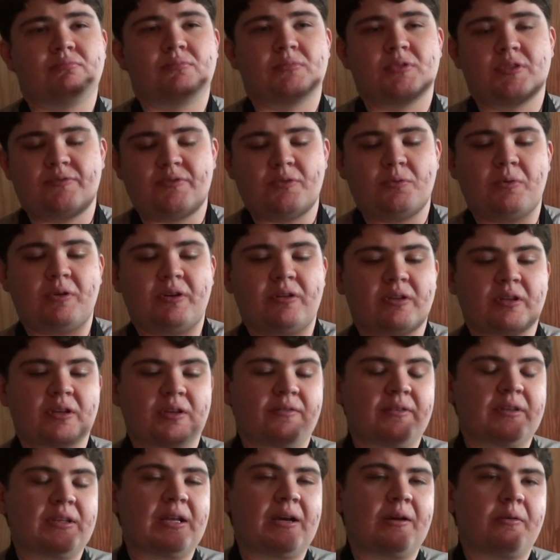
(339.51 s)
if you want to think
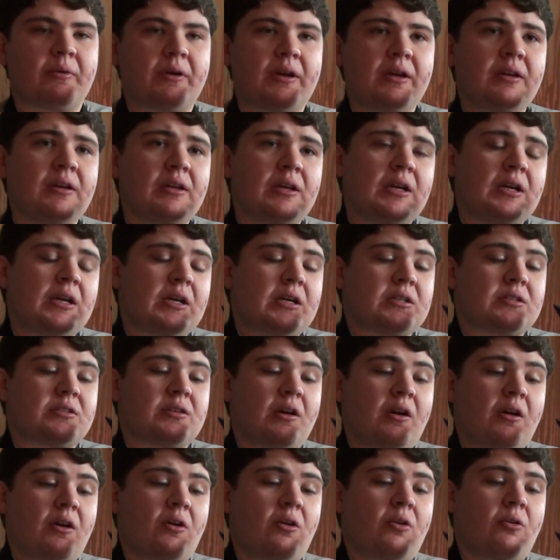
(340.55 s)
of it that way.
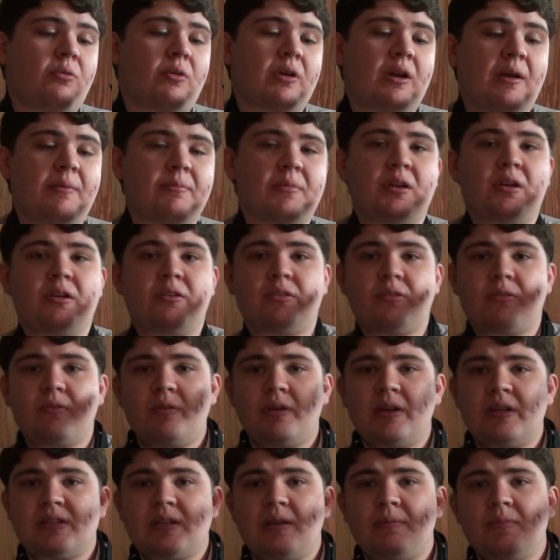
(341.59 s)
So what I'm going to do
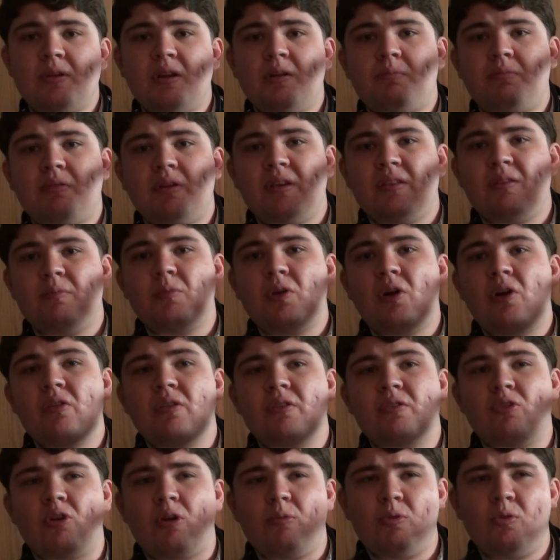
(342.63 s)
is I'm going to play them all the
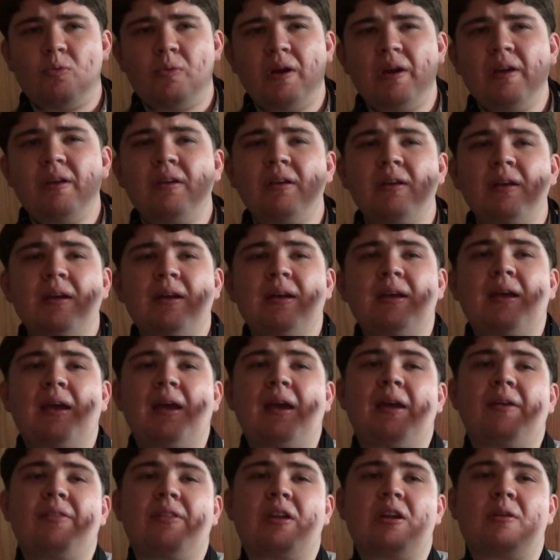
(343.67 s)
normal way,
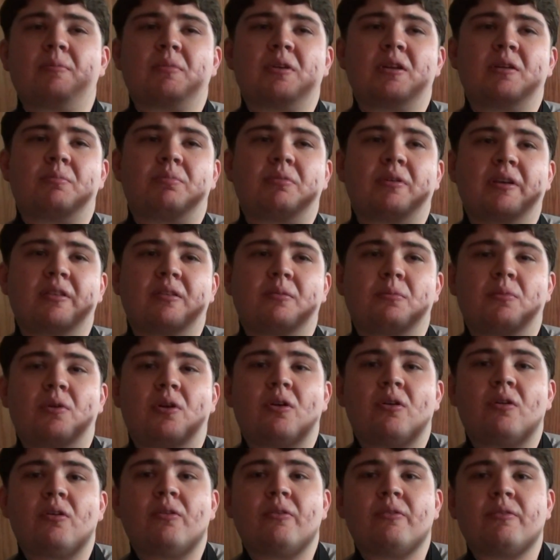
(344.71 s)
and then I'm going to play them
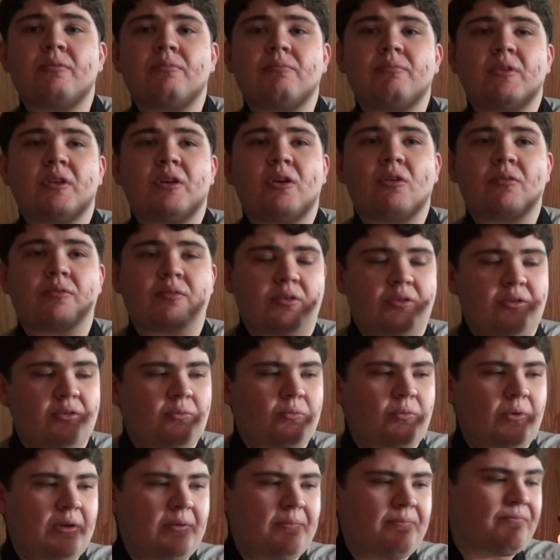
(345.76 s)
all the overtone
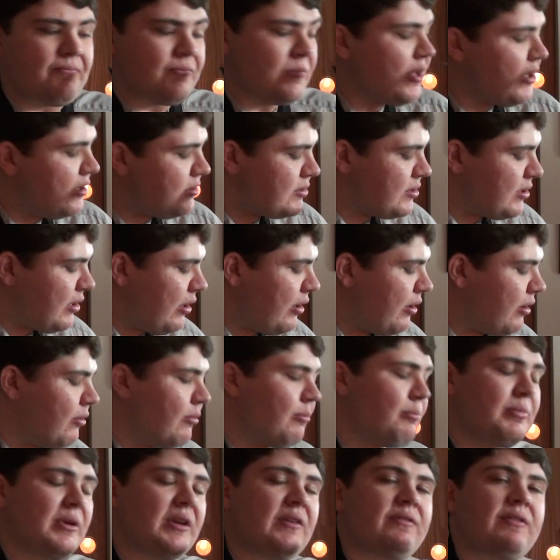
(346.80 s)
way. So
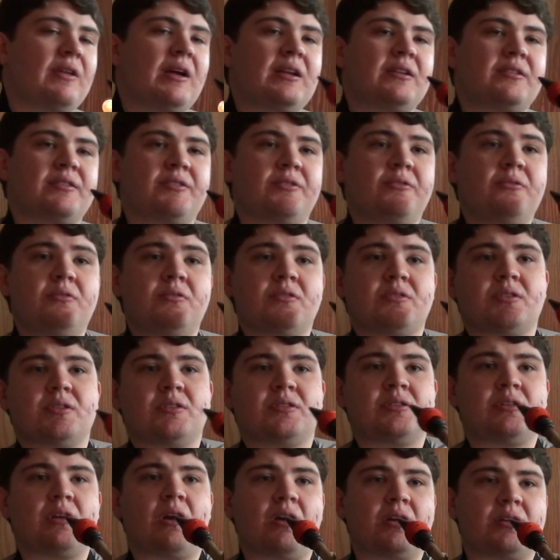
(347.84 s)
B flat 2, this is
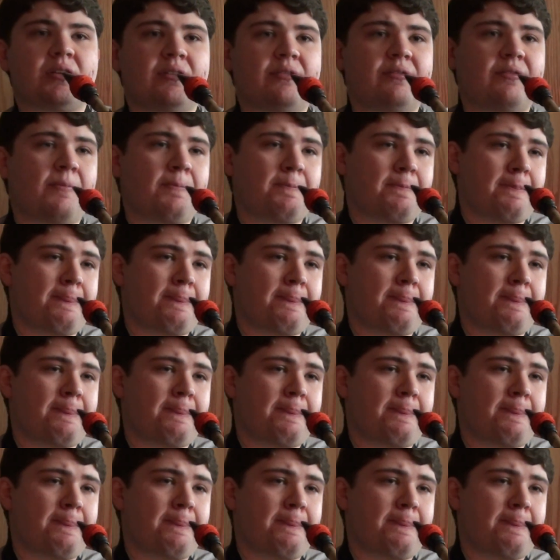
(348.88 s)
an octave.